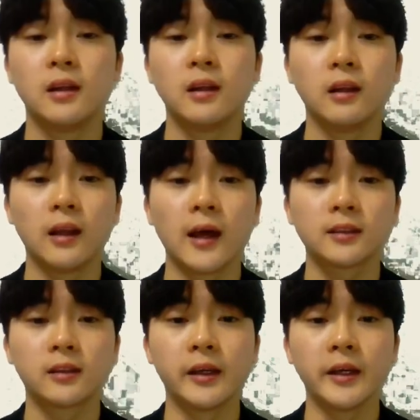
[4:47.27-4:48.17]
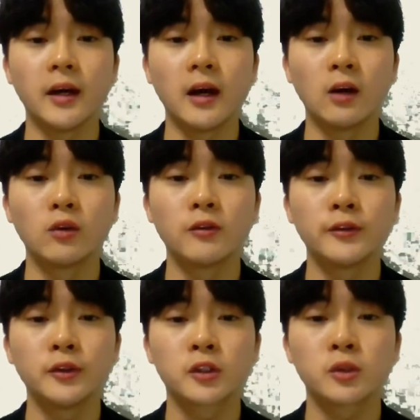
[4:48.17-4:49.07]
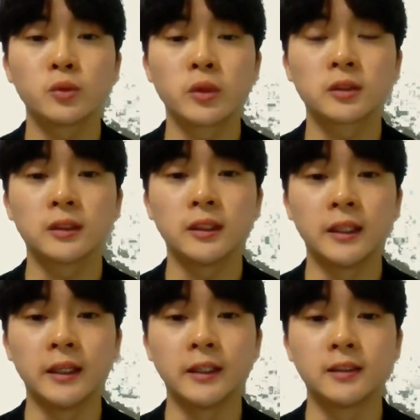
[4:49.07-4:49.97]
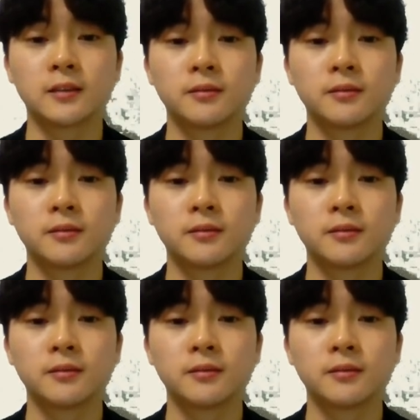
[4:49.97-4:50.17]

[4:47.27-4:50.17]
Lastly, our future work it is.